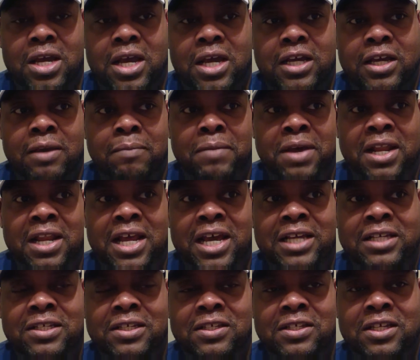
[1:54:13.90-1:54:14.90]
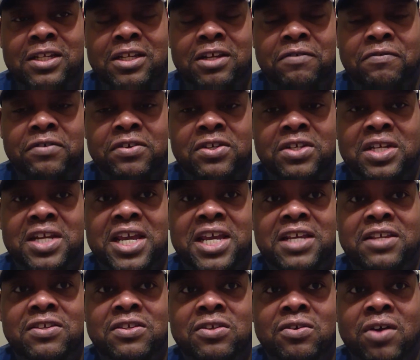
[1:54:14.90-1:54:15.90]
get my license in different
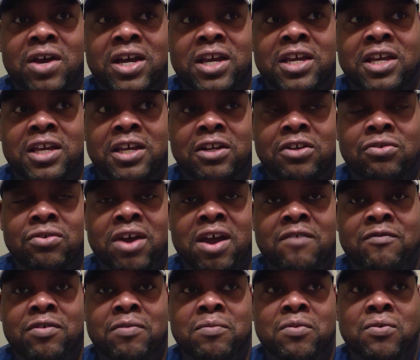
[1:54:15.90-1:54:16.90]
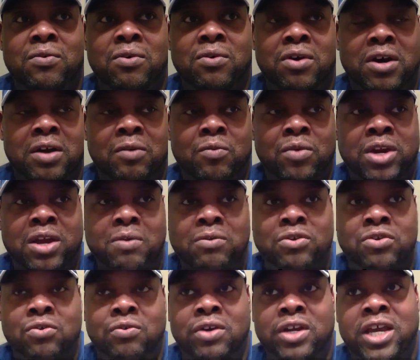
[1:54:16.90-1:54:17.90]
states so I could travel more when I
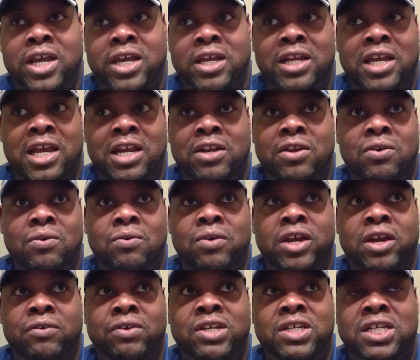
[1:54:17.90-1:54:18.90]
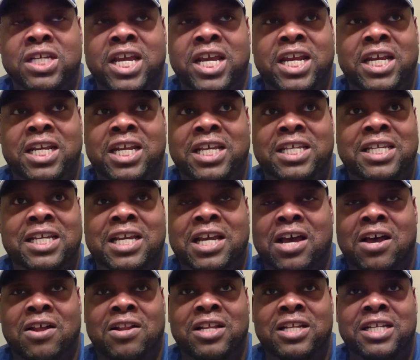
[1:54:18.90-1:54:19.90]
was doing that. I know every state doesn't
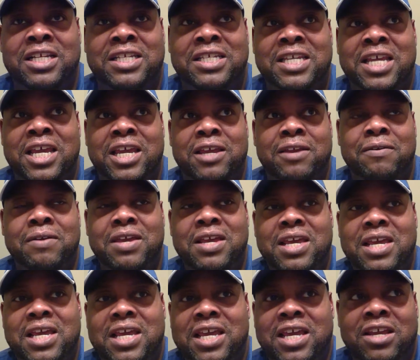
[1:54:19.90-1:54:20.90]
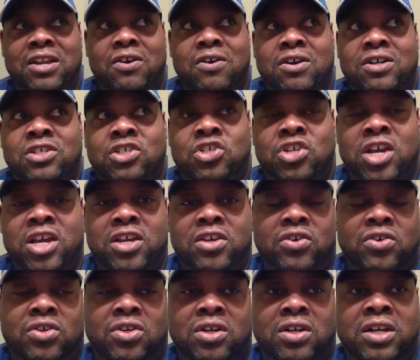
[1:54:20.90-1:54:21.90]
call it the same. and ours
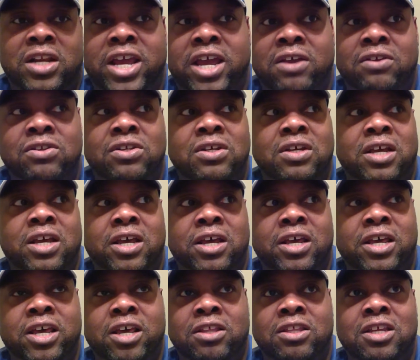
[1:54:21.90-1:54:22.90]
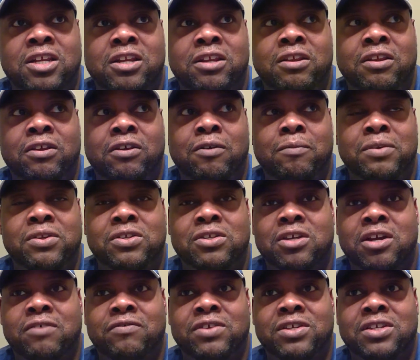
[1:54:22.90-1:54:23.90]
changed now to Health and Human
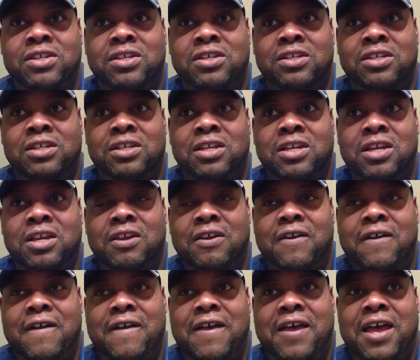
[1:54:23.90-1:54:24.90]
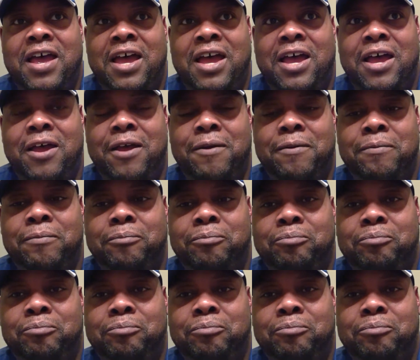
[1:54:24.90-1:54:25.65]
Services. Uh,